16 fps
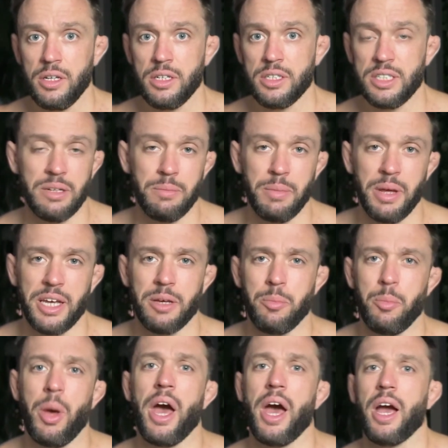didn't make it
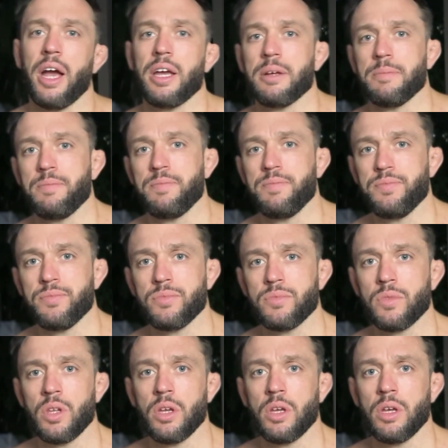back.
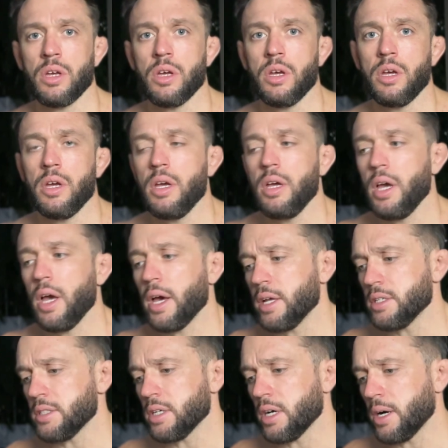
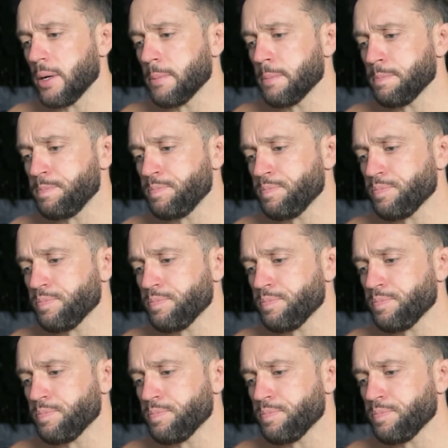And um,